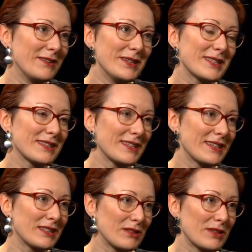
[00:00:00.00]

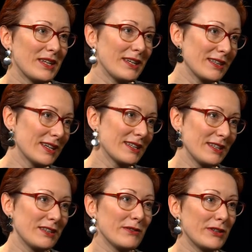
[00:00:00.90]
recently
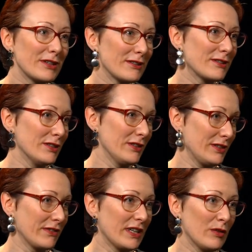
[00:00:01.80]
elected a very
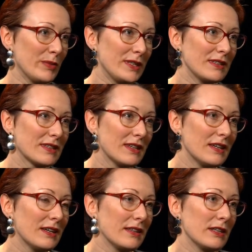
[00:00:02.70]
conservative government
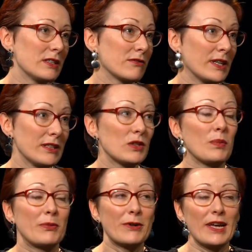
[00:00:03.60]
that has tried to
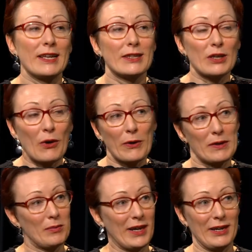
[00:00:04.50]
put a
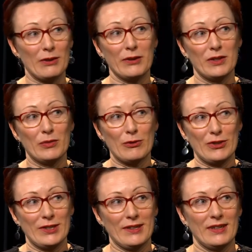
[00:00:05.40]
total ban on
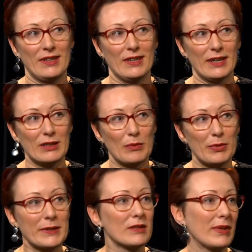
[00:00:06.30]
abortion, a
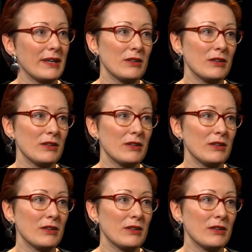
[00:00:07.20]
complete ban.